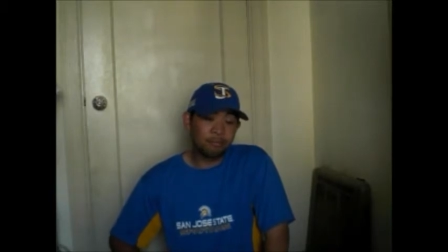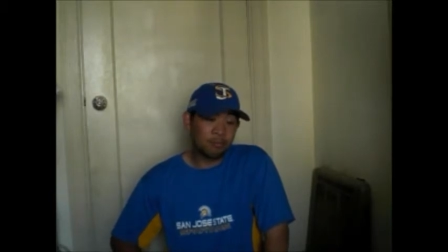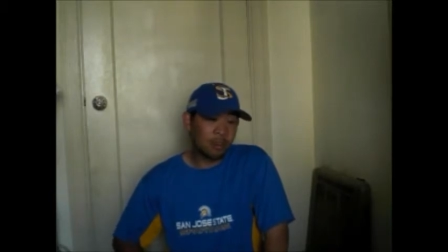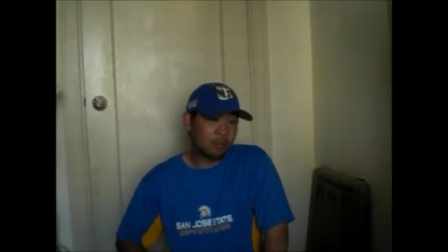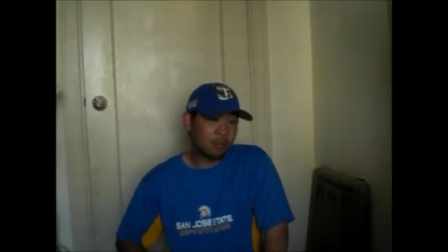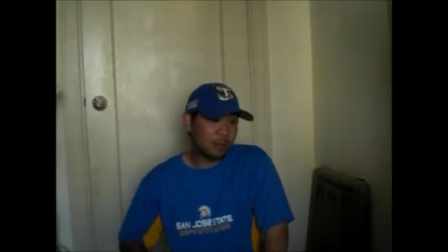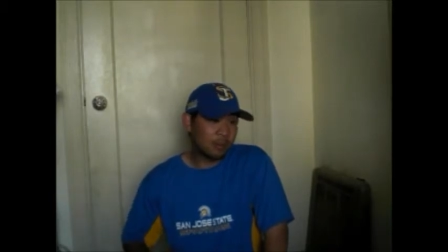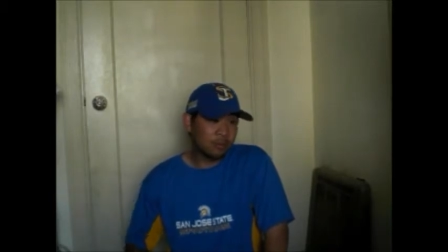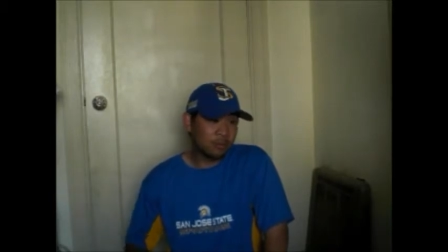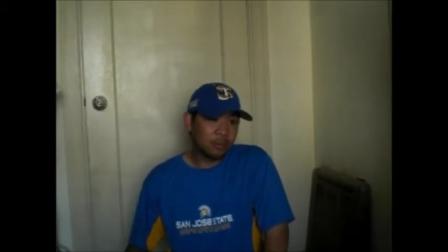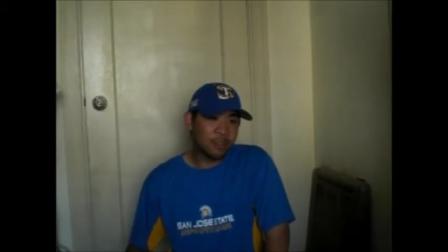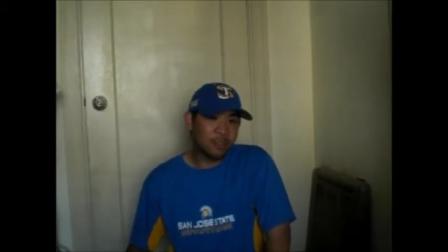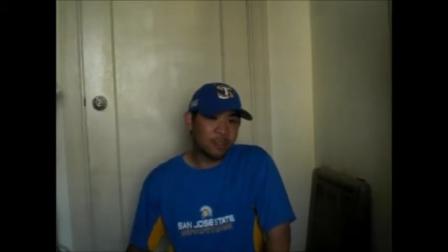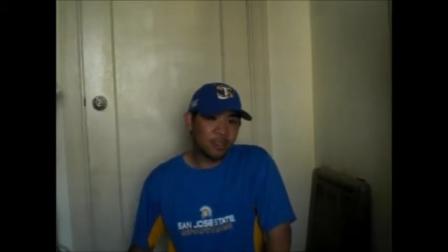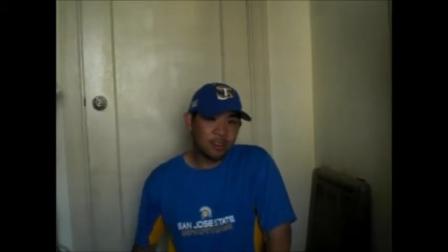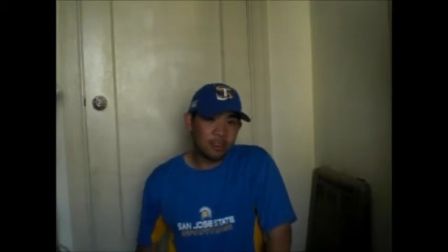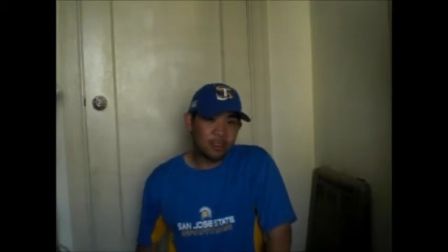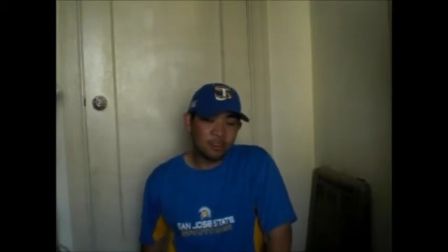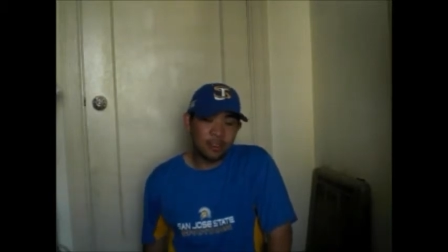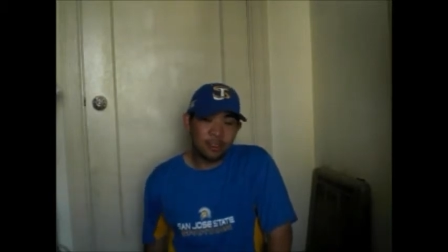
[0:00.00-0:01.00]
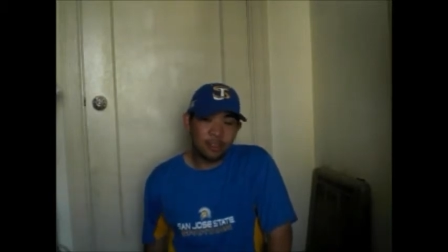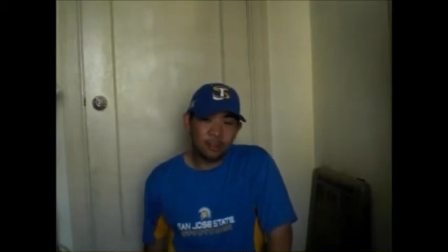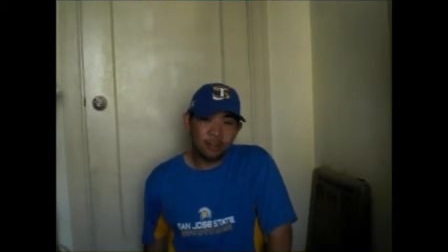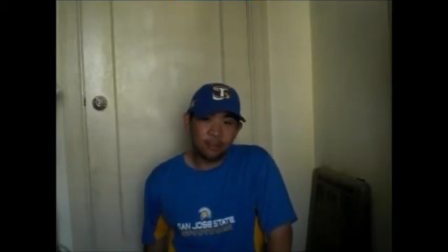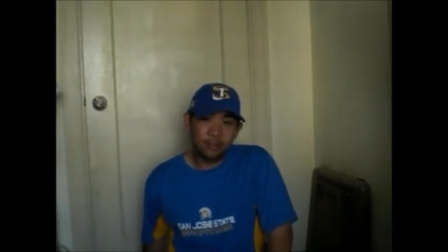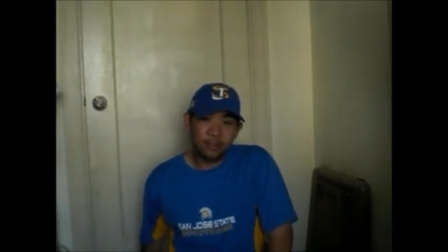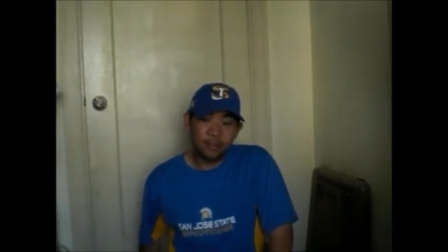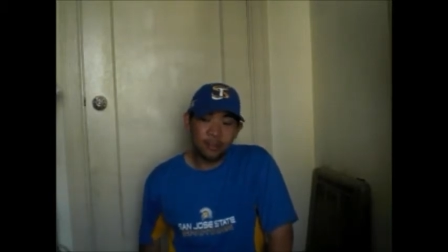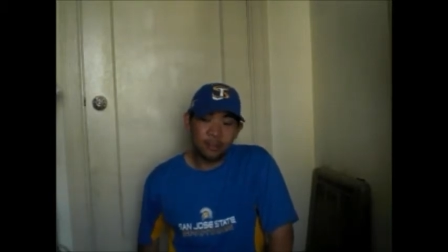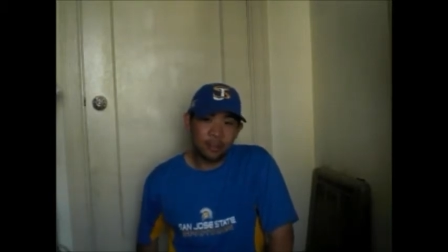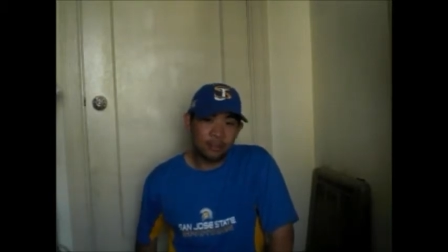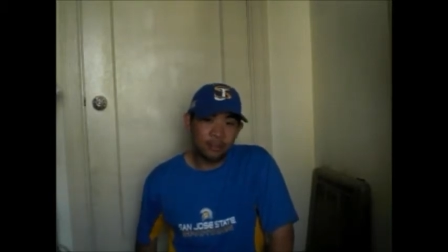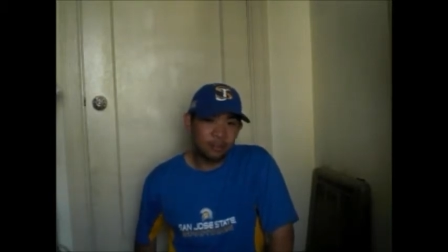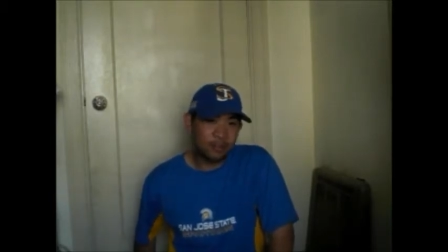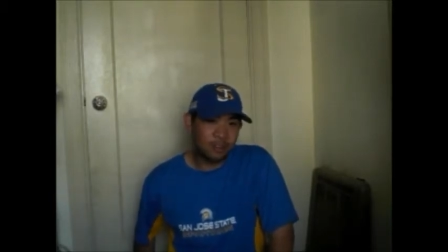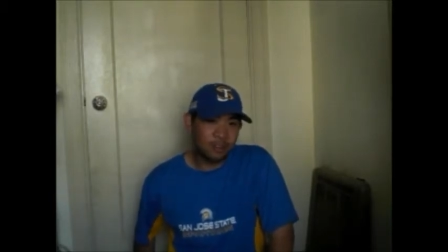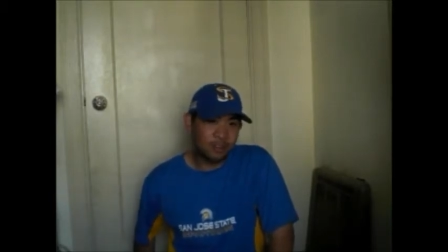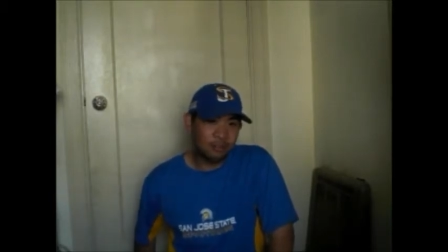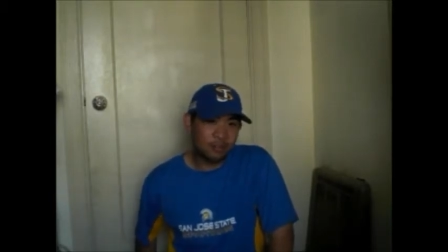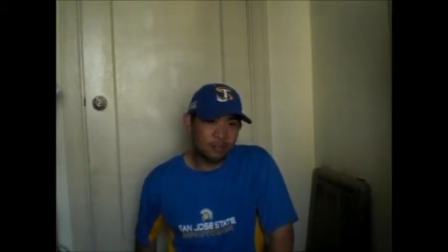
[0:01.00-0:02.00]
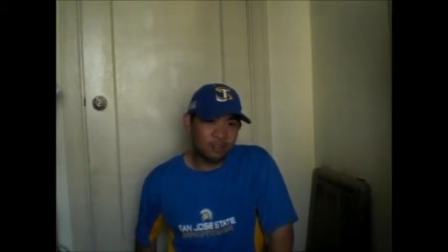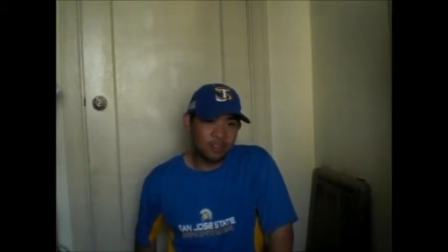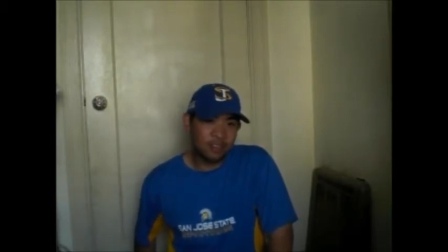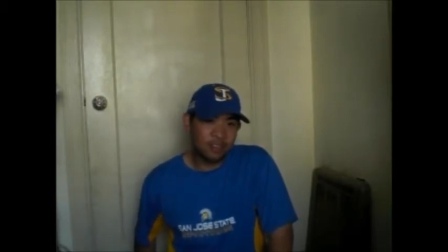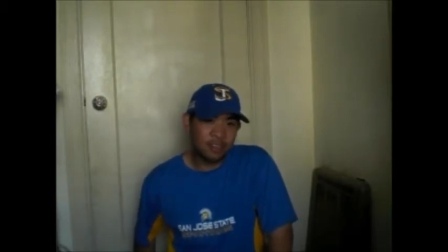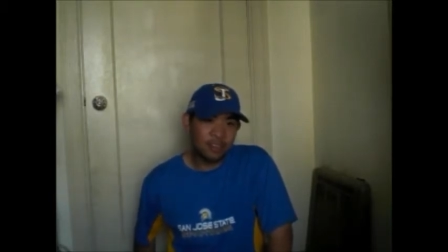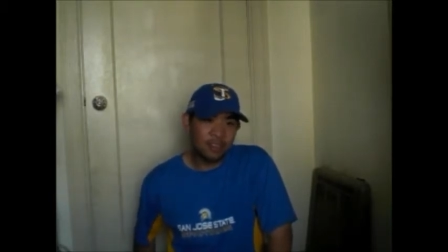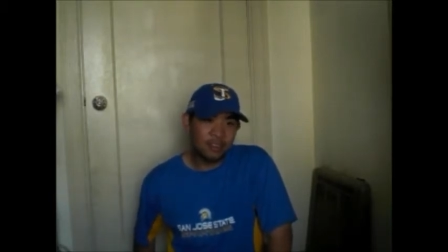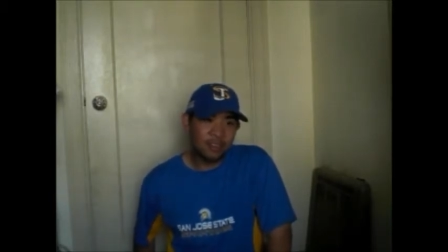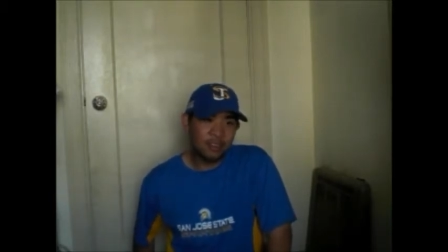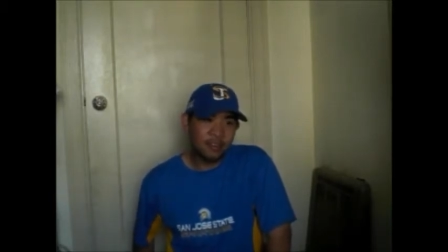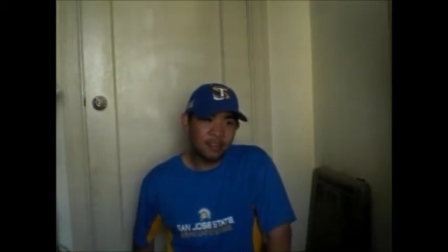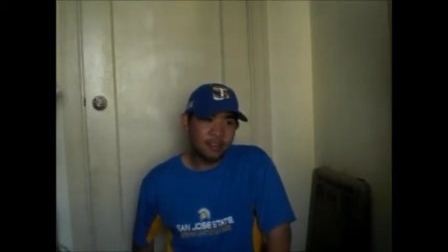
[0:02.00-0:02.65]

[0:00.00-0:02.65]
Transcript: Probably Louisiana Tech goes to Conference USA.